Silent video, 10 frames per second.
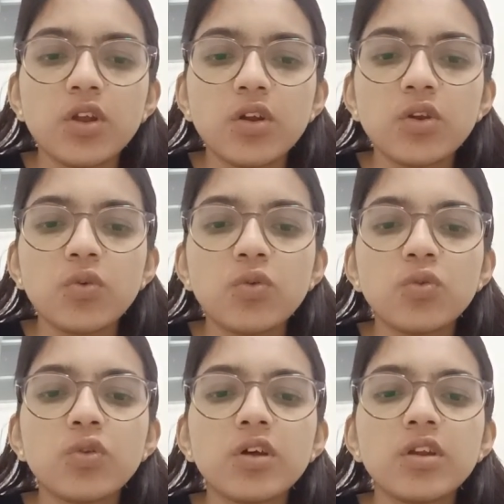due to
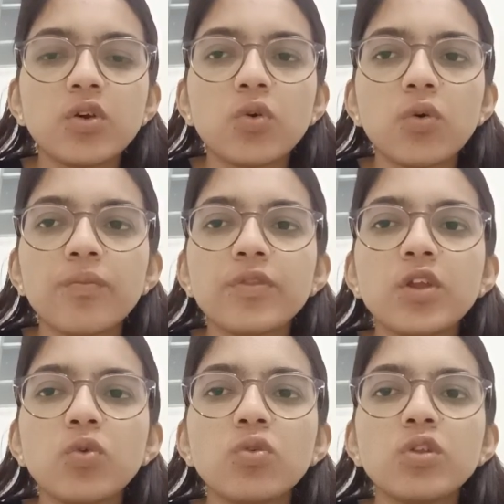
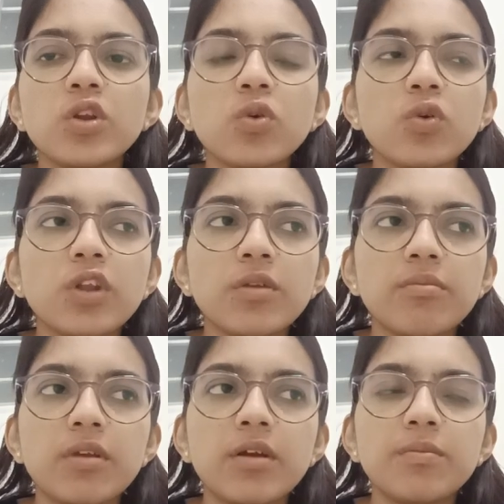the nicotine
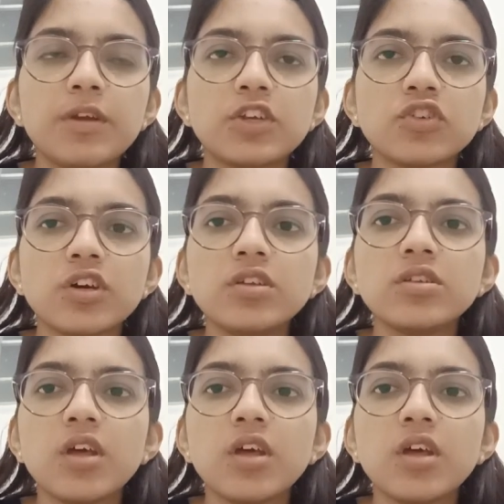blood pressures